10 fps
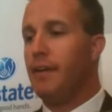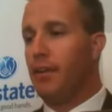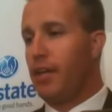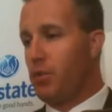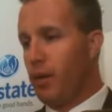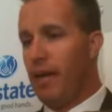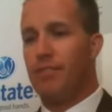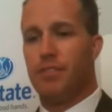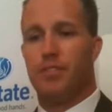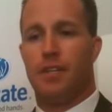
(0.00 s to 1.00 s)
like Quinn
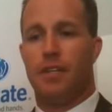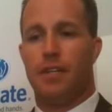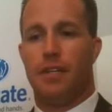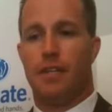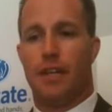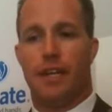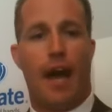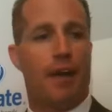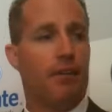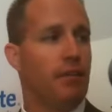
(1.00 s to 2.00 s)
Evans and like
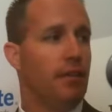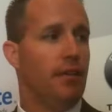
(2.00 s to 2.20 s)
Kyle,